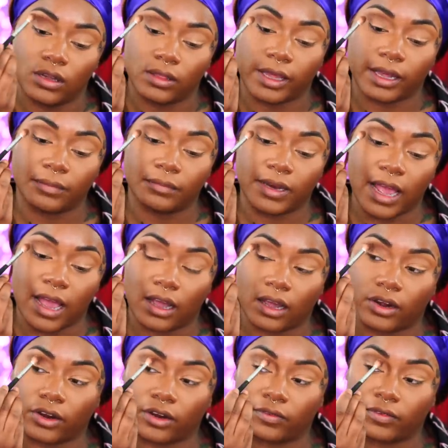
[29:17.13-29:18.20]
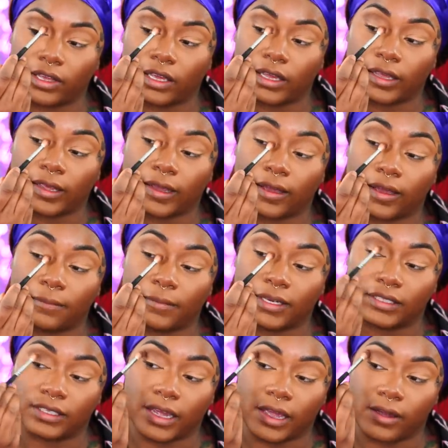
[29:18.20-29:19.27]
Like, I'm not curving it and coming
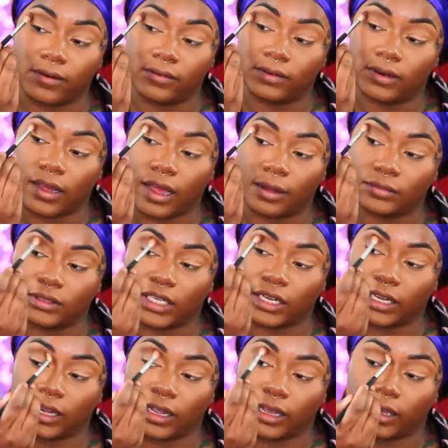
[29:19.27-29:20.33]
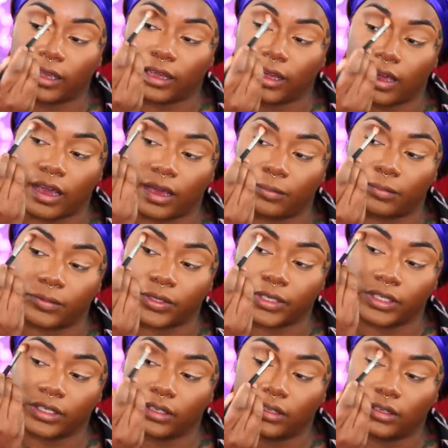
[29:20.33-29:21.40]
down, I'm taking it
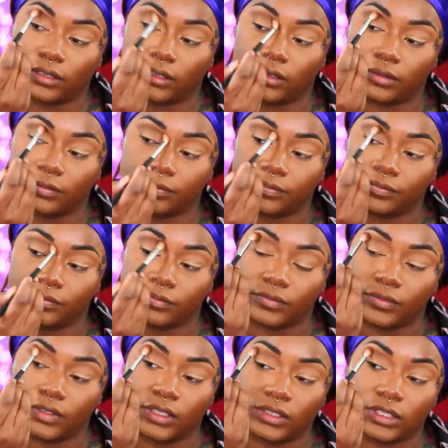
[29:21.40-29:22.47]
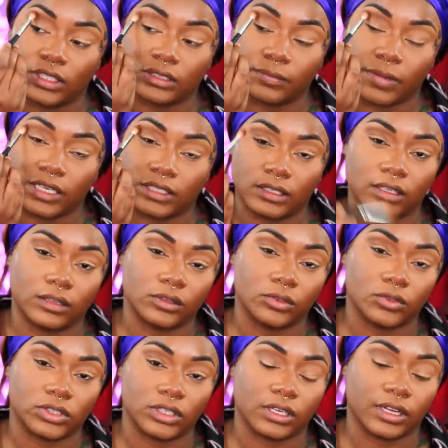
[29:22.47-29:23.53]
upward. Just makes an
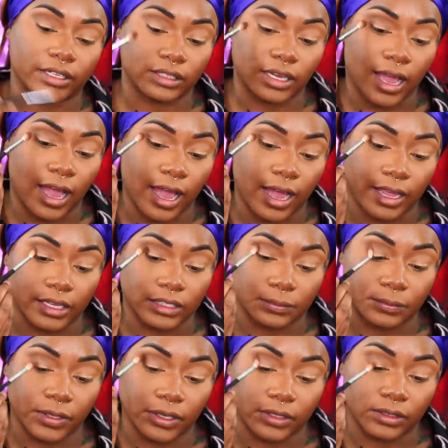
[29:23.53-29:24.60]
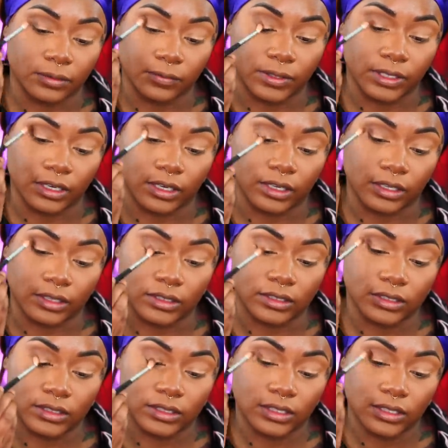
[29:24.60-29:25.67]
illusion like the eye is bigger than what it
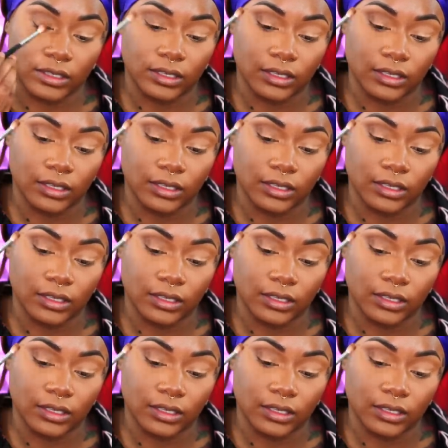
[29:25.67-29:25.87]
is.